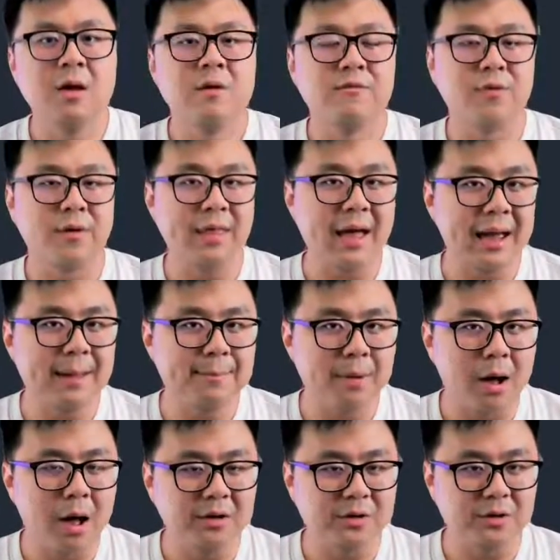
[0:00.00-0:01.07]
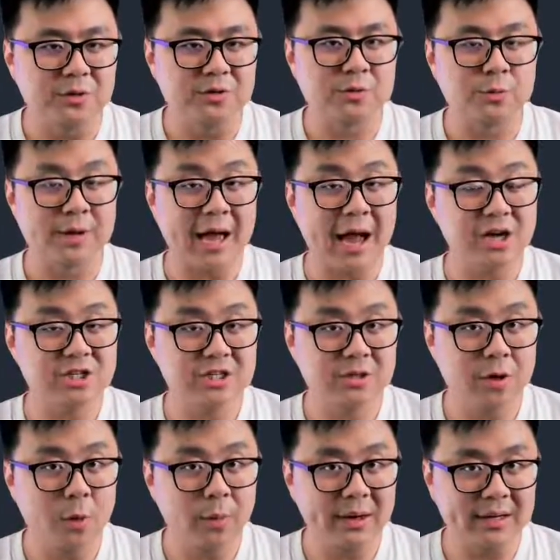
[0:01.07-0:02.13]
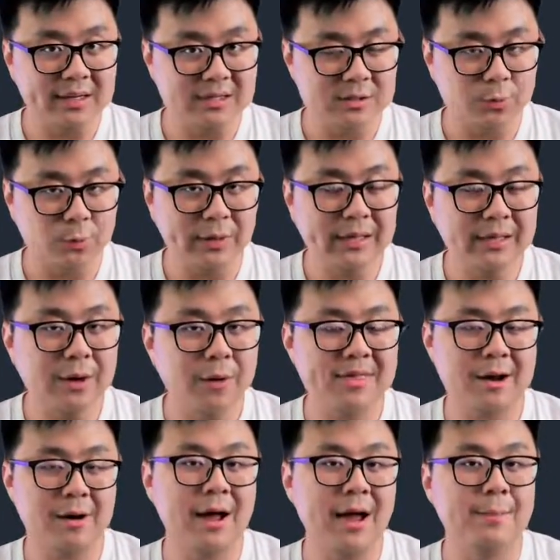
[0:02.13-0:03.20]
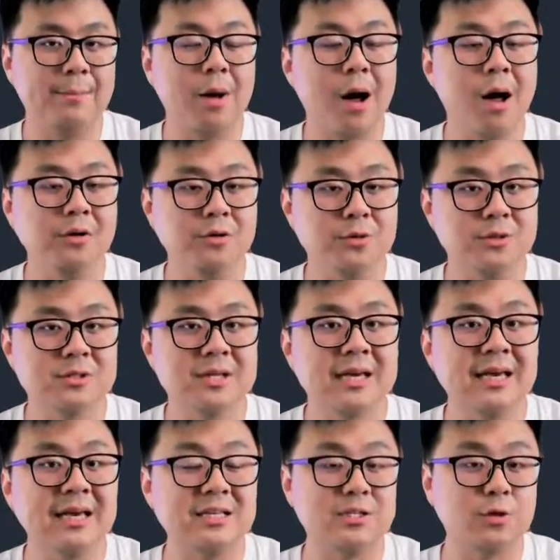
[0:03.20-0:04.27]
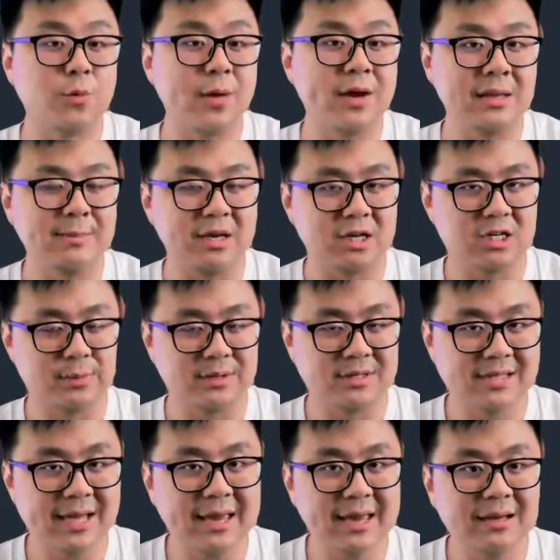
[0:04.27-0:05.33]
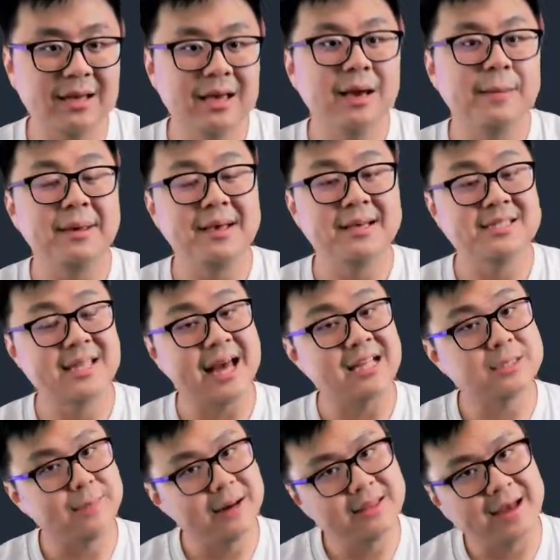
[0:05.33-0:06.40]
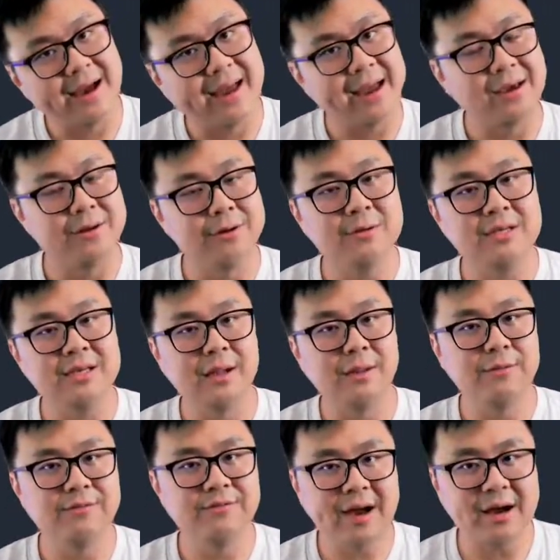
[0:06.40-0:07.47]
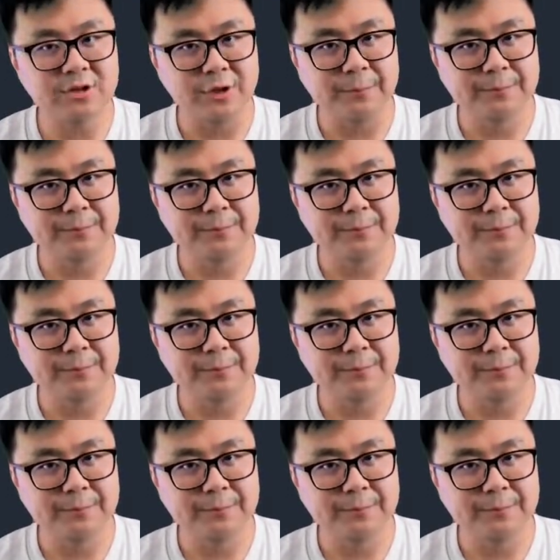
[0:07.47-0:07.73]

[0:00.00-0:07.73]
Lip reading: For the hypotenuse, we actually know what it is. We know that our hypotenuse is 20 meters per second because that's my diagonal yellow vector.